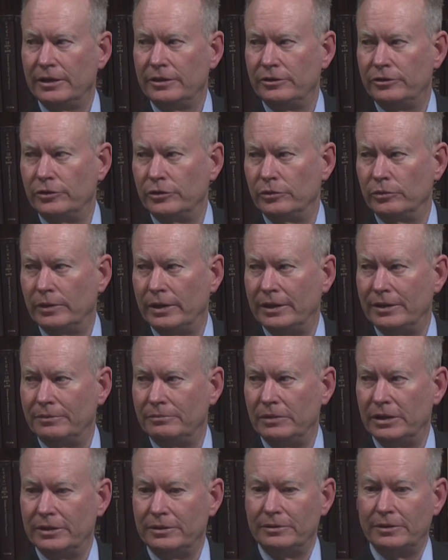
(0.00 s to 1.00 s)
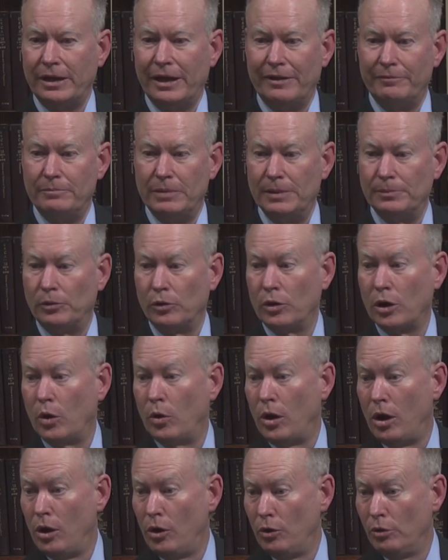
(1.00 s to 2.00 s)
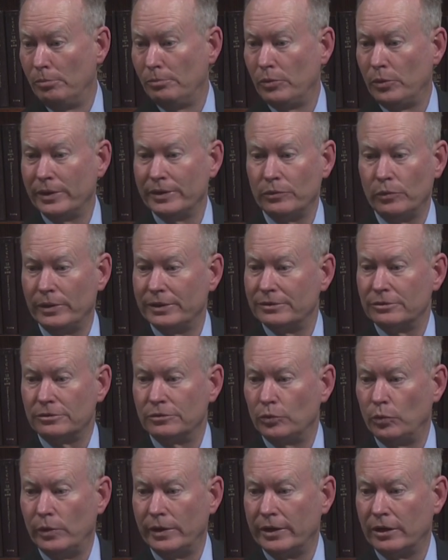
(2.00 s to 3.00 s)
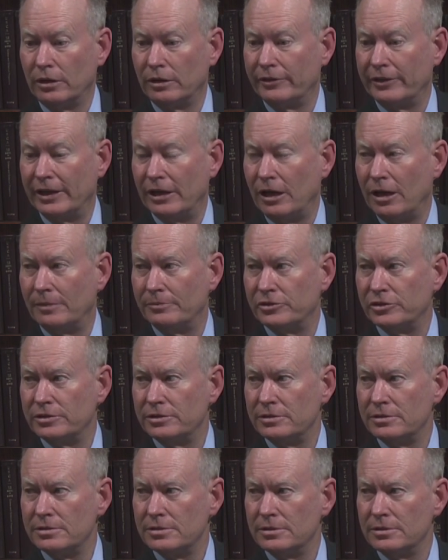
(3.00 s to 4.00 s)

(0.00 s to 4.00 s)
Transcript: to uh, have people go home? What, what, what are the options?